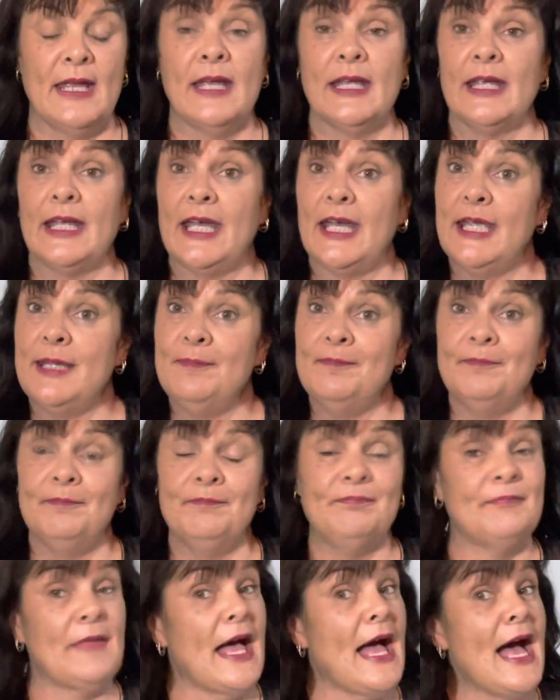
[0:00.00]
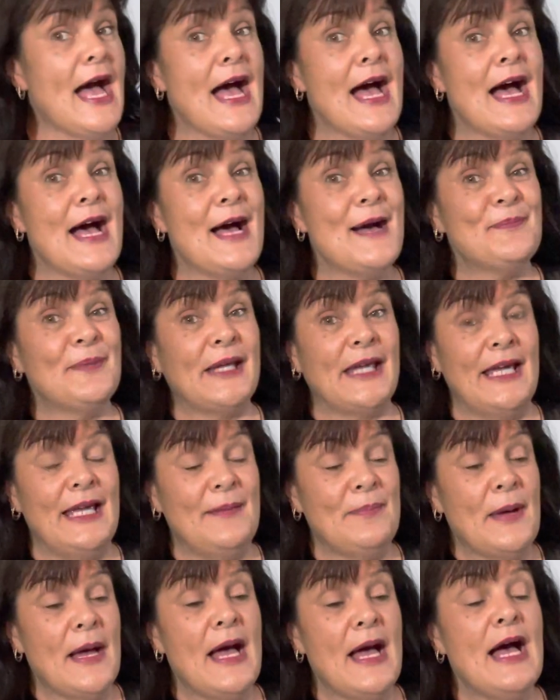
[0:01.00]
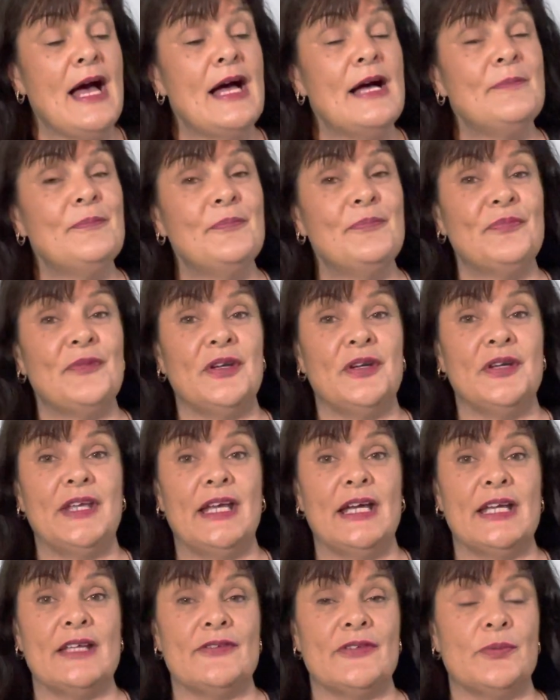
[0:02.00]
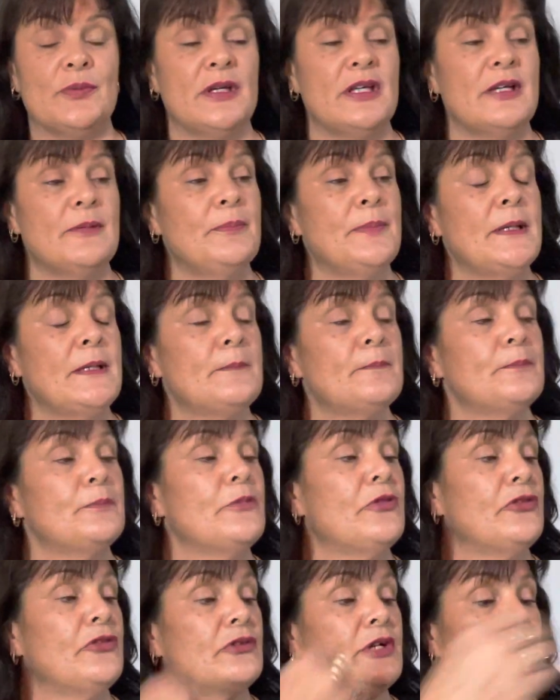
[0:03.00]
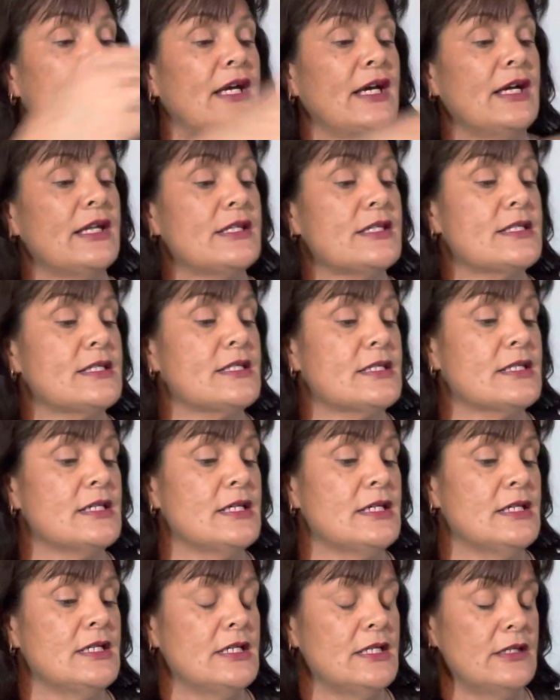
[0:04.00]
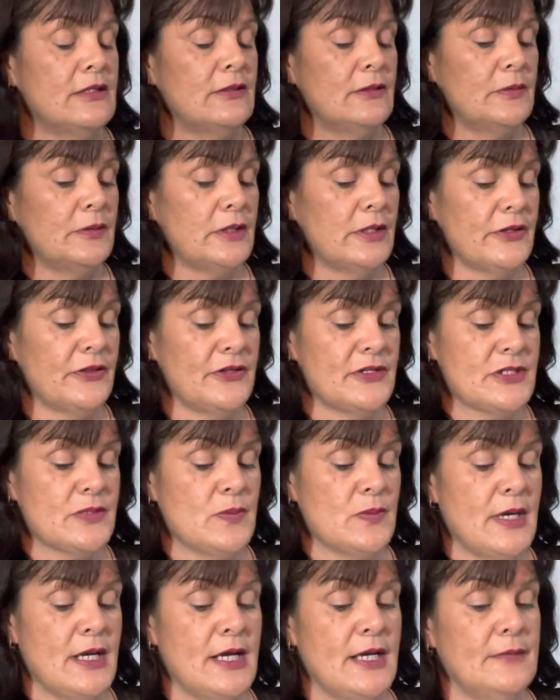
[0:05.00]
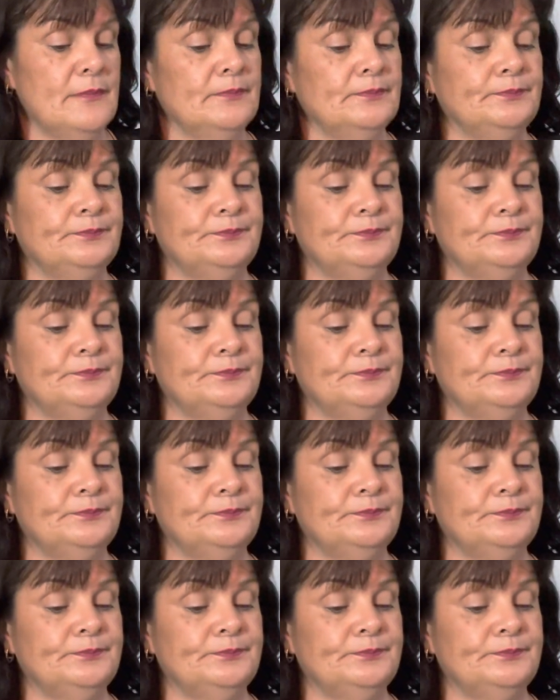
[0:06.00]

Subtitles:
Keep up. Okay, so we're going to pick 3 cards. We've got this one,